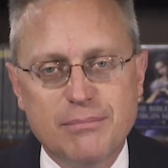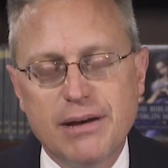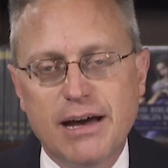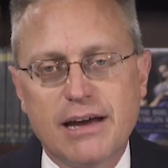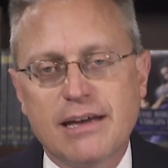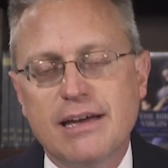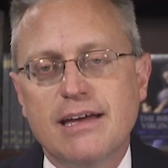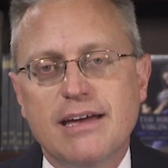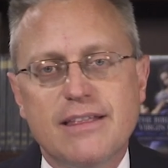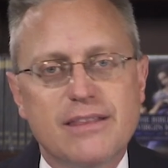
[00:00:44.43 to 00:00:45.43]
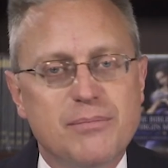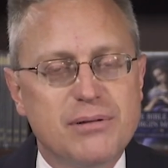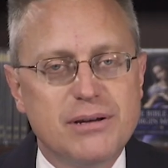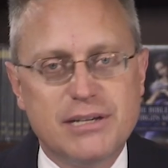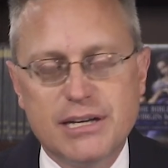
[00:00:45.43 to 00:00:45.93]
back in the
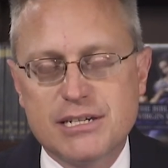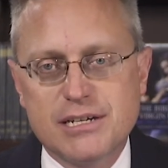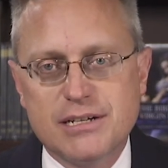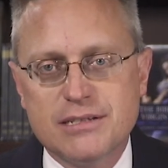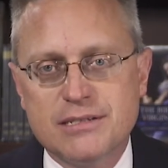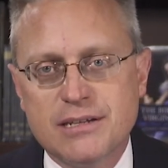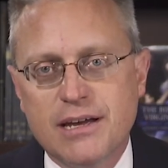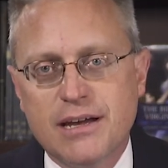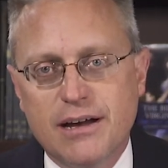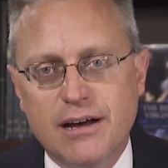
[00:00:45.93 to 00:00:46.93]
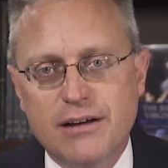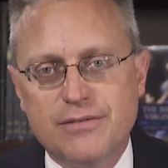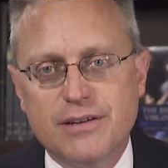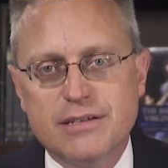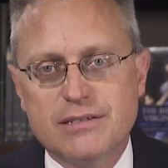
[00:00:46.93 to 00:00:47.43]
predictions
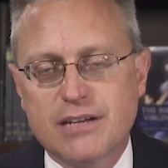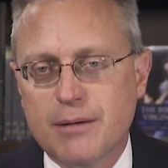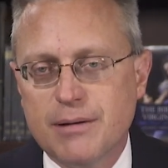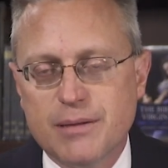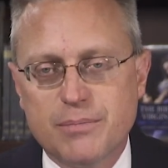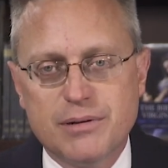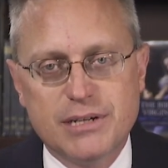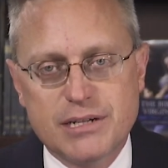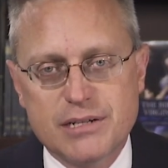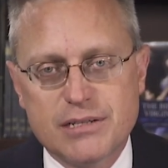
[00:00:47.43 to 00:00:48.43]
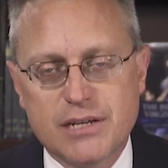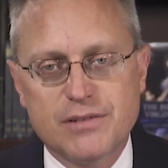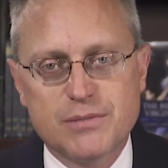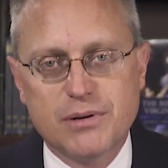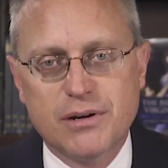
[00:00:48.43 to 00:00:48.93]
of his coming, the predictions of
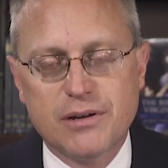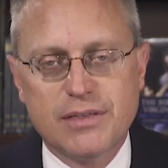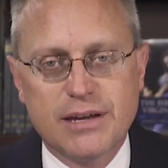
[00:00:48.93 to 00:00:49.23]
his birth.